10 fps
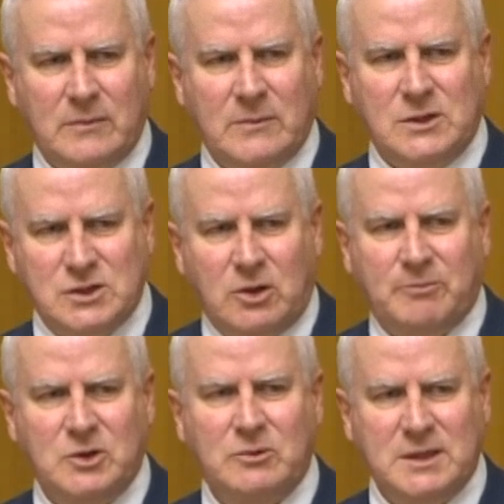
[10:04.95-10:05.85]
to
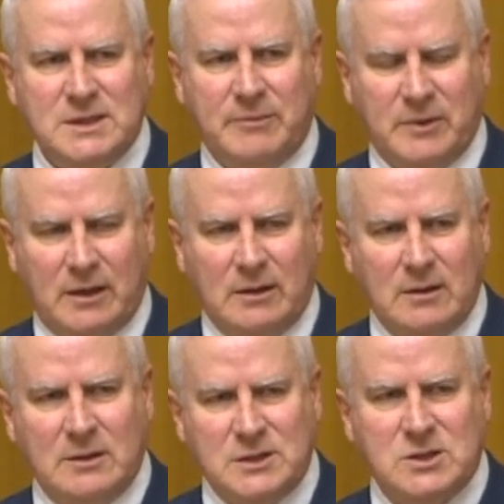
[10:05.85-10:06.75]
stop doing something,
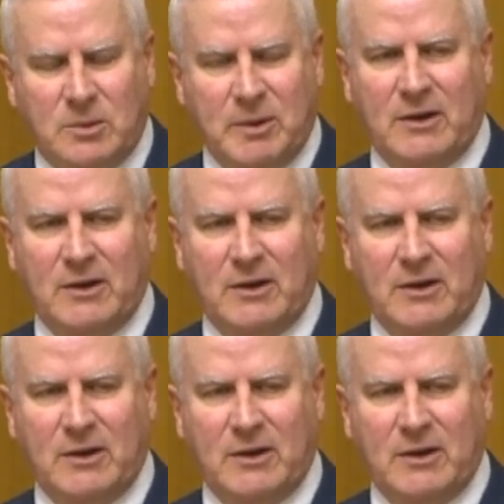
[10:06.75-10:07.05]
to stop our